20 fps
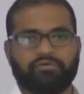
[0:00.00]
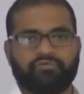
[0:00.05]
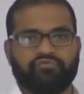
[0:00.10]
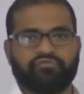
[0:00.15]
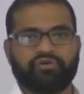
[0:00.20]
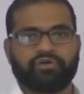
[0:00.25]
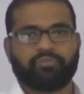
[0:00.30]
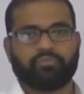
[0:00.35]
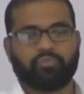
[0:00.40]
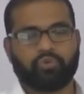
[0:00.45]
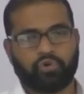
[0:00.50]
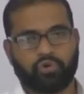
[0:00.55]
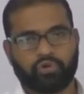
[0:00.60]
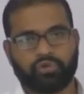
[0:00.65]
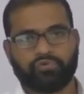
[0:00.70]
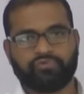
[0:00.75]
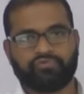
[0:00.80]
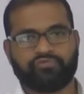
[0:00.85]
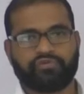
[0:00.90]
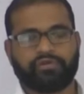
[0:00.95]
were
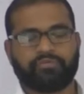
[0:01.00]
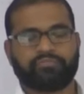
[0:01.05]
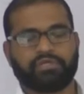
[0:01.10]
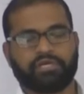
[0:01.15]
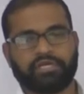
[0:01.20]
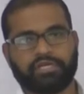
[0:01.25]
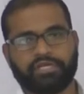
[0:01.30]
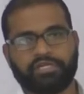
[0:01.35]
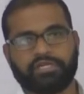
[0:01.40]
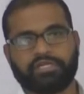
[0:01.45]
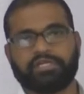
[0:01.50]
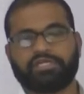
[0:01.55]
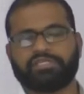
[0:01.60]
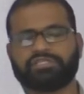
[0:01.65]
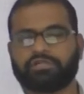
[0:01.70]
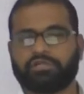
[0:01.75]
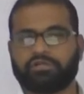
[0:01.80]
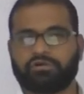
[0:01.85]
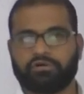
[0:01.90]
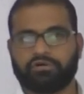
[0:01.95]
more from the Indian
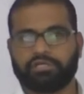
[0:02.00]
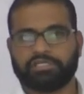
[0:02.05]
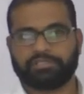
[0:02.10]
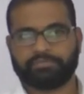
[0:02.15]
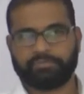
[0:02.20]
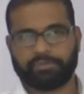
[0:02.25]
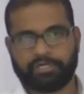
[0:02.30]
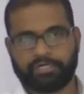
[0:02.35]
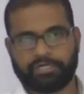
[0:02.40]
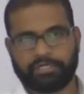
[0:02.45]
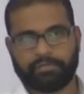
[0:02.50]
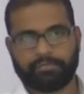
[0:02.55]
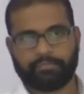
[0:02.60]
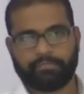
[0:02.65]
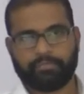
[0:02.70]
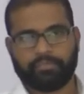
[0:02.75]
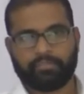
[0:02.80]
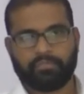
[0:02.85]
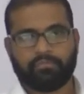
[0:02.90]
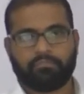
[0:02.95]
National Congress Party.
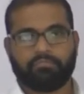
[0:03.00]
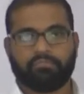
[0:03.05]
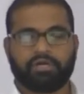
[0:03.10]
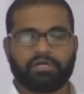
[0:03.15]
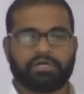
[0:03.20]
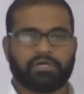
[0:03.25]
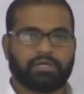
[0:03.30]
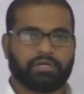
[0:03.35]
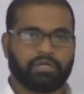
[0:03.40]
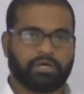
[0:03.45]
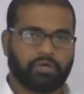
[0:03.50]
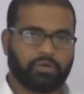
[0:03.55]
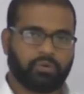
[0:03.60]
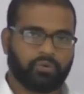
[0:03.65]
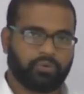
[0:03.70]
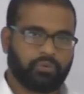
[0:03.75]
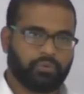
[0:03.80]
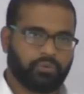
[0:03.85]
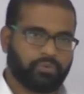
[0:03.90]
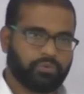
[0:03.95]
But
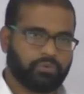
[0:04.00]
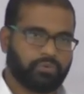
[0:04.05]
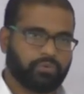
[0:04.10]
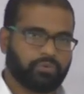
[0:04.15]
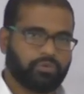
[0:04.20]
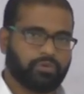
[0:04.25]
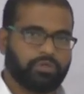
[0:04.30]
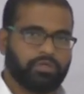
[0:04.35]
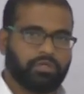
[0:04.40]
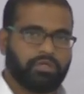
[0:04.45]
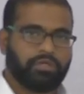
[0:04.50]
now,